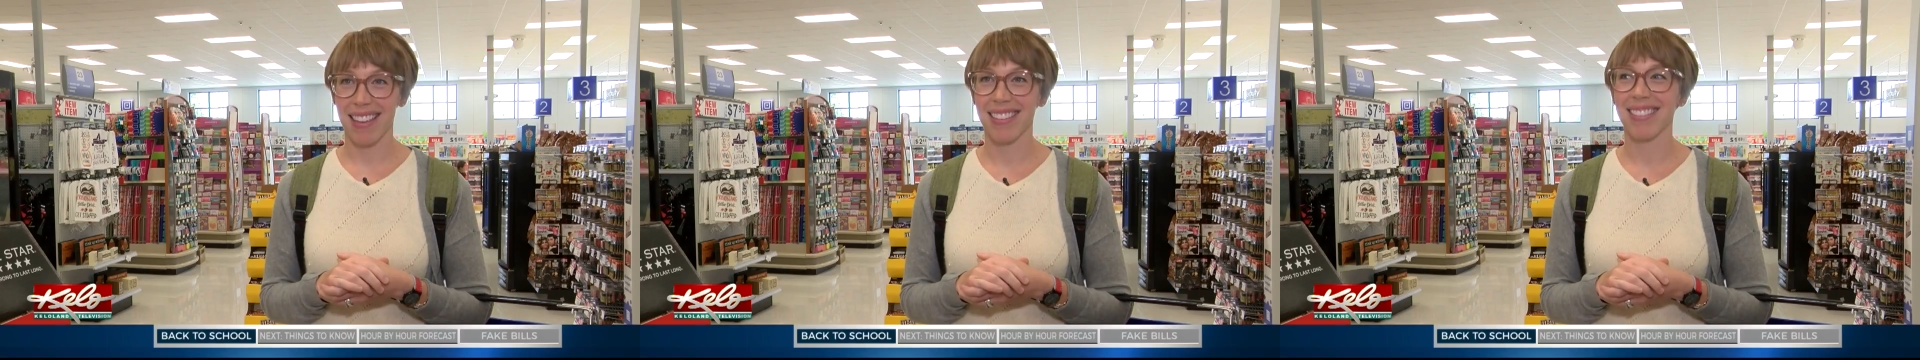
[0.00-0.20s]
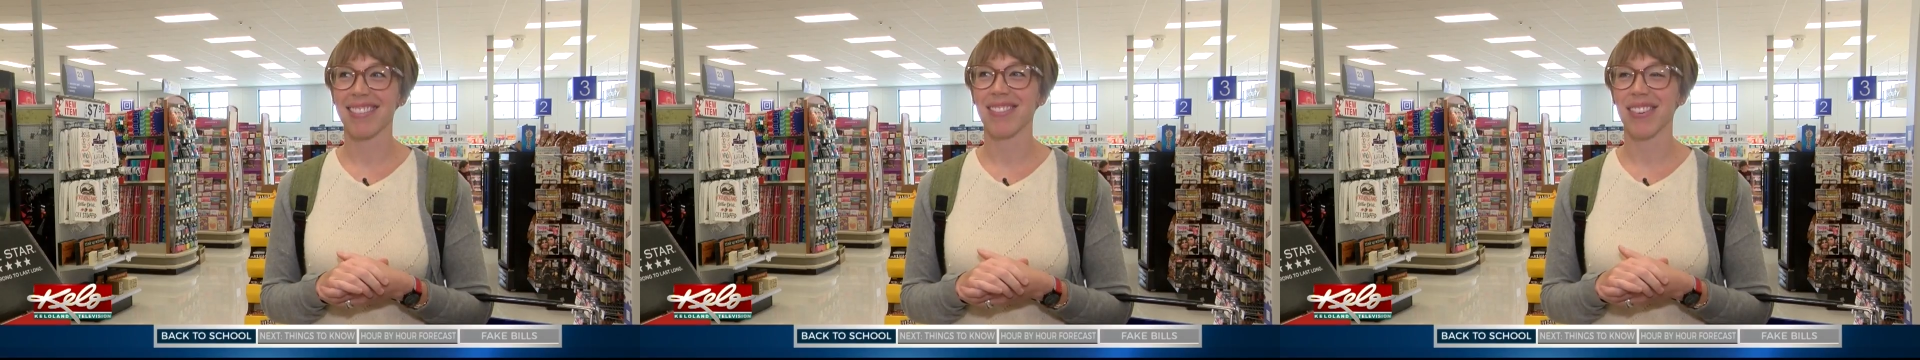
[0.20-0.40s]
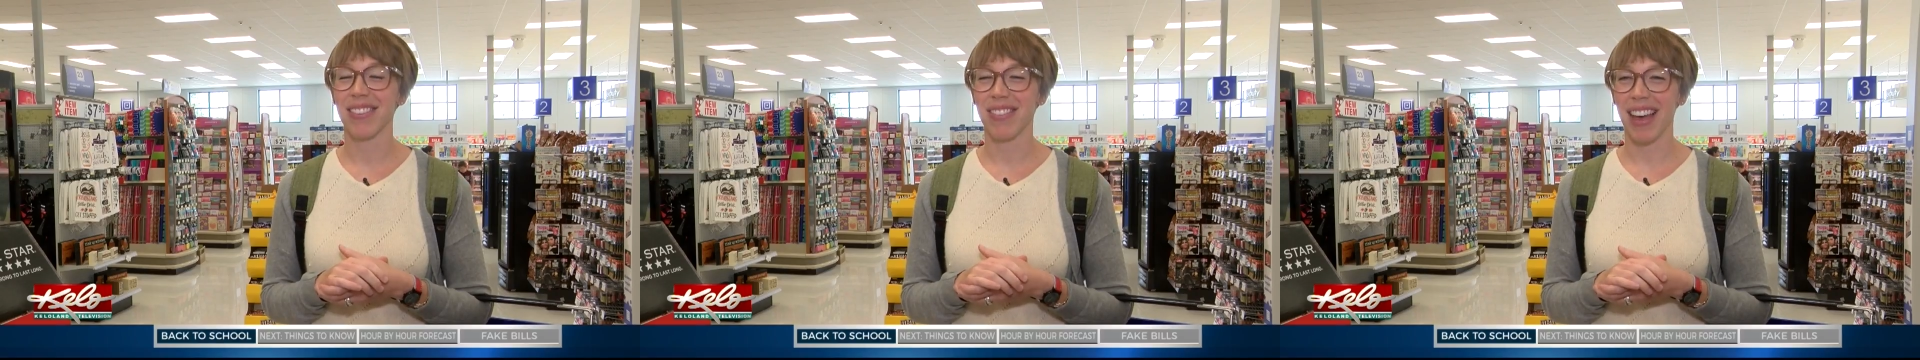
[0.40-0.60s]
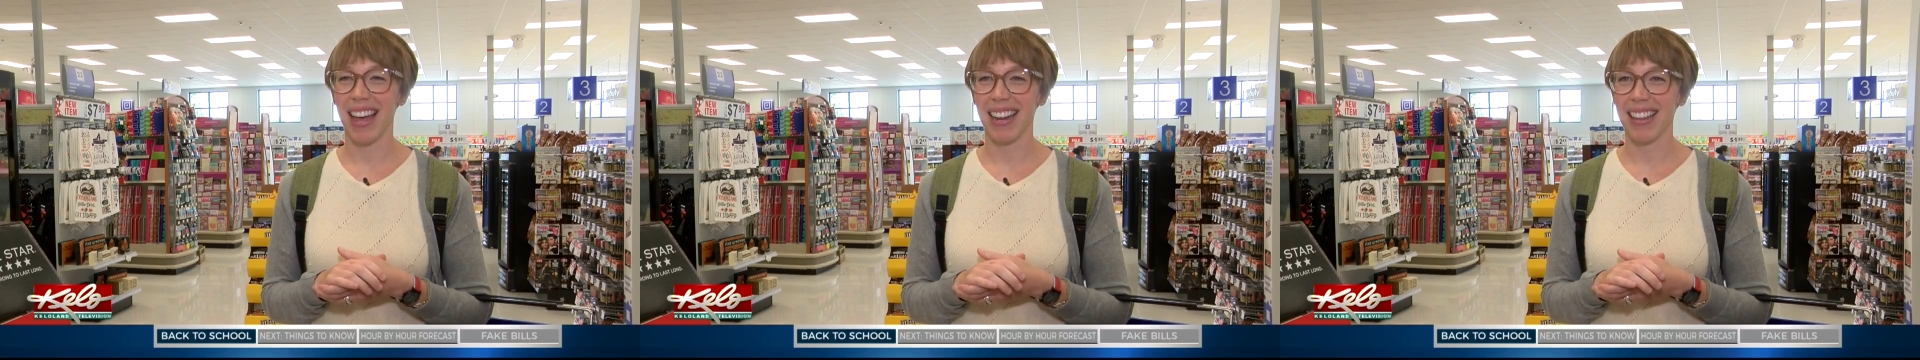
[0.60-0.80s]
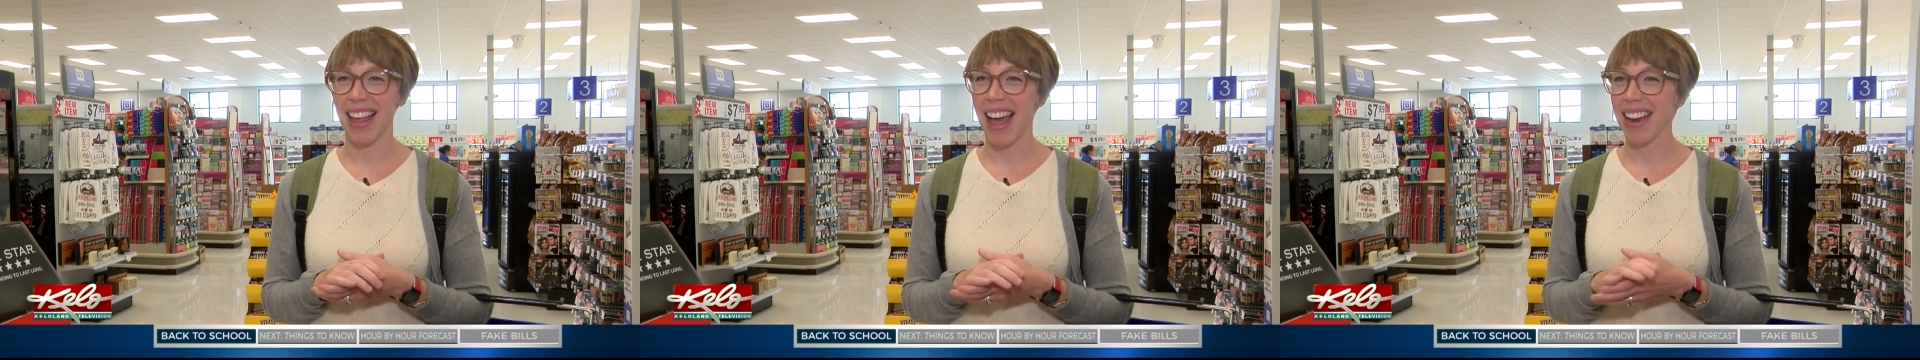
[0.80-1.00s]
We've had a
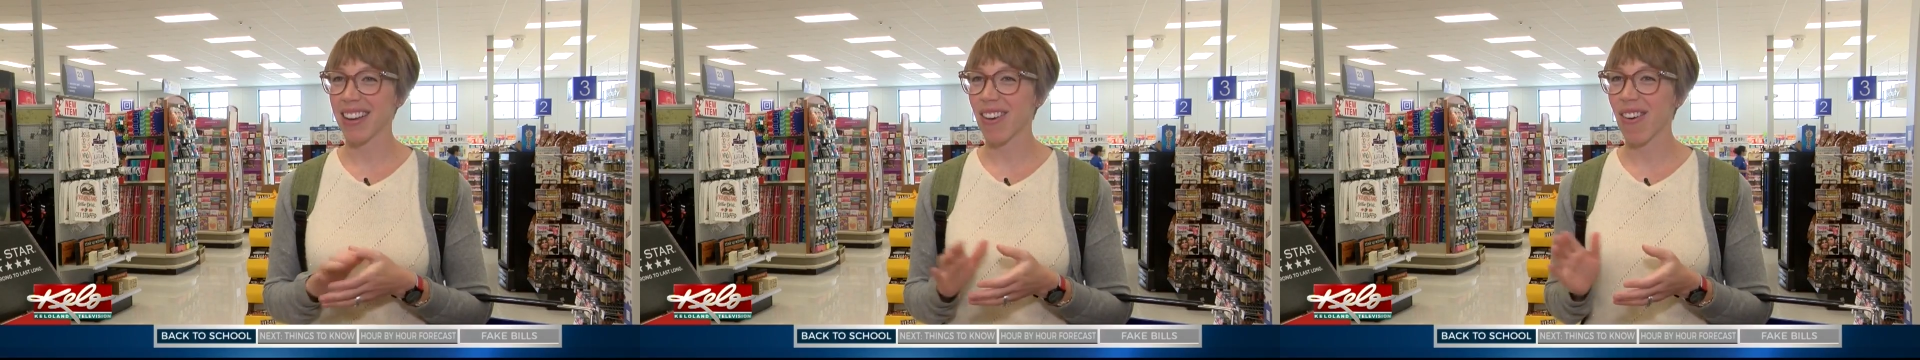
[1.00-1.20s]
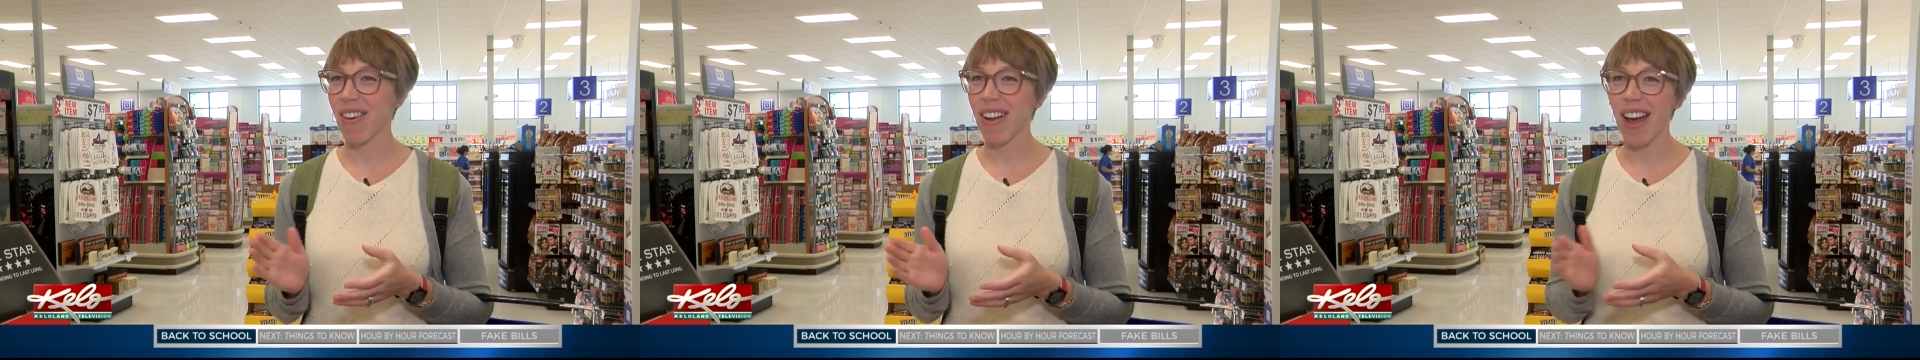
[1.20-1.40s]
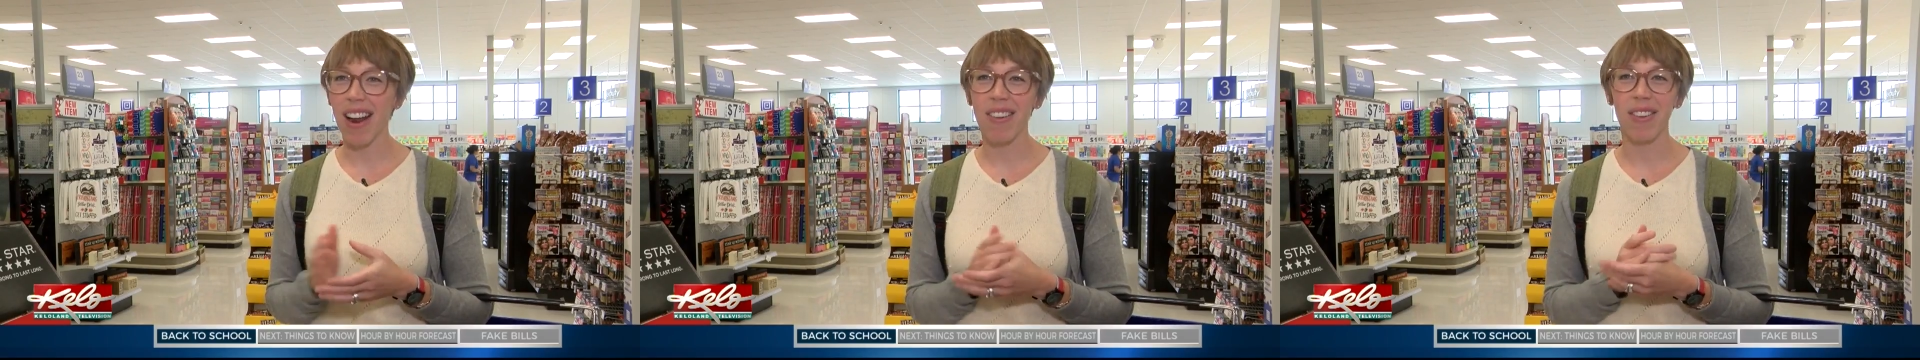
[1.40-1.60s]
lot going on with